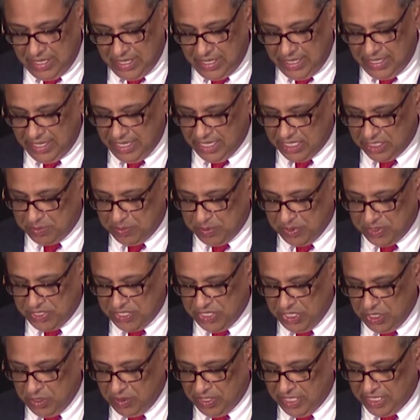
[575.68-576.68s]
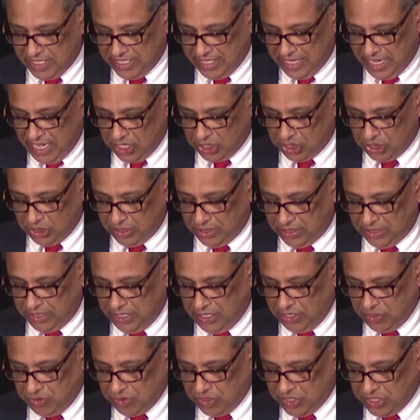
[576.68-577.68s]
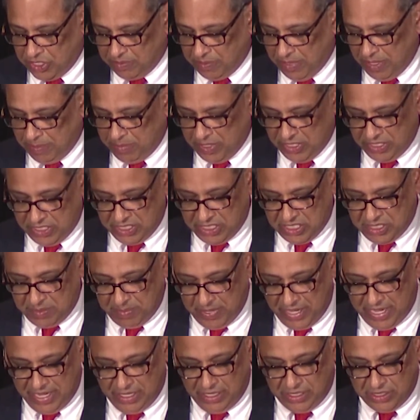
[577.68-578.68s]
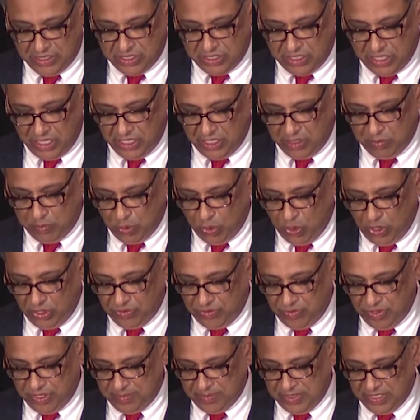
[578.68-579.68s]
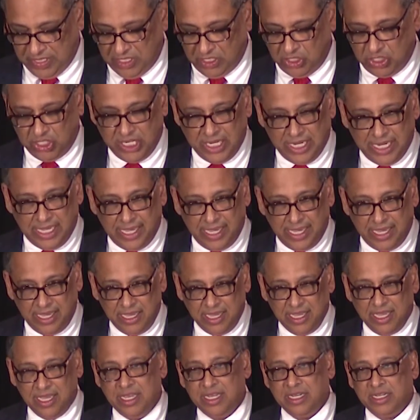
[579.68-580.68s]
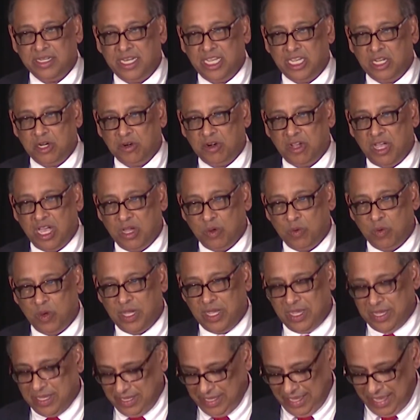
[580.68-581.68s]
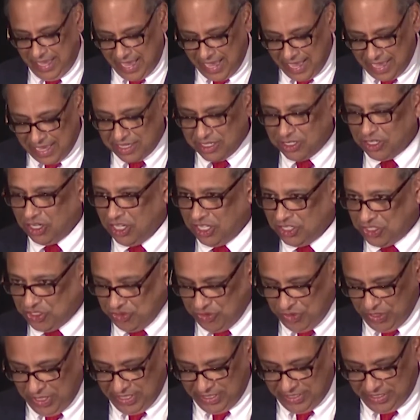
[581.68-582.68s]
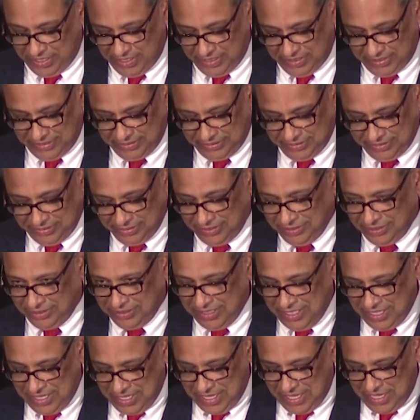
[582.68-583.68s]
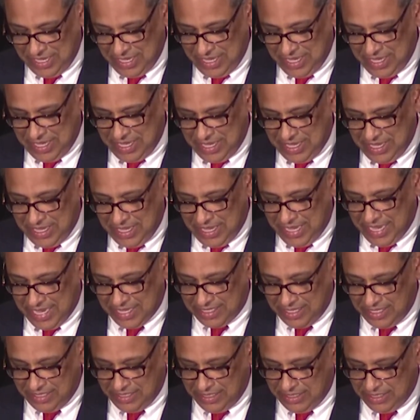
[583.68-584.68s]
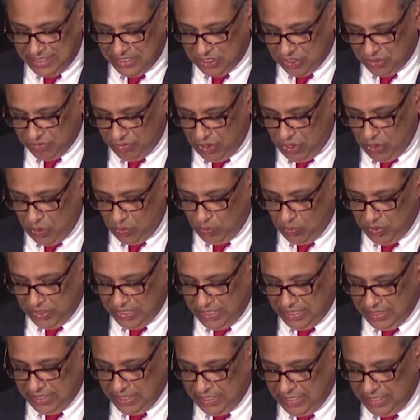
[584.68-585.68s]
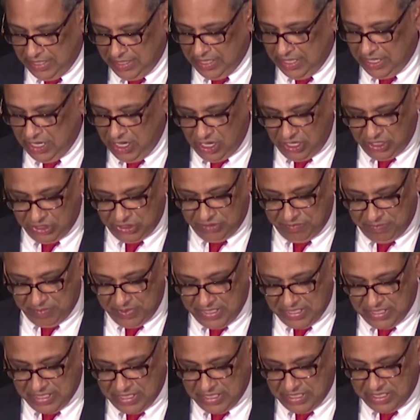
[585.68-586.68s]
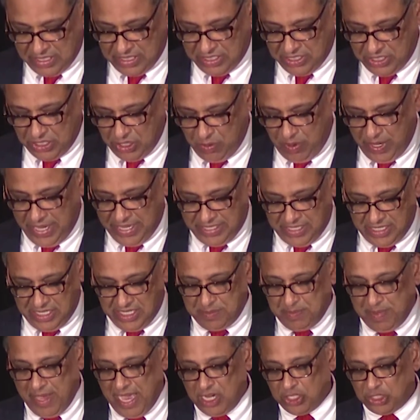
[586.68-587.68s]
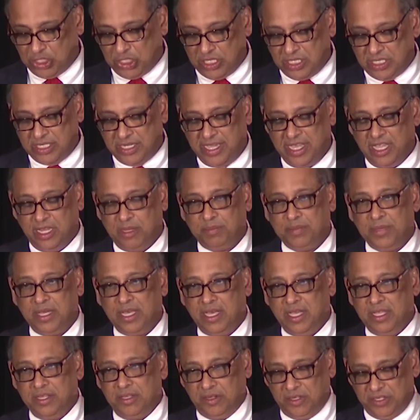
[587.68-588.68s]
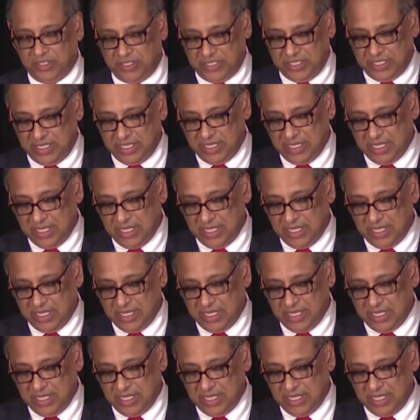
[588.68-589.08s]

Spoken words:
He has pursued international interests by participating in study abroad trips in Chile, Nicaragua, and Australia. As Ethan has grown within the Lindner College of Business, so has his passion to help others.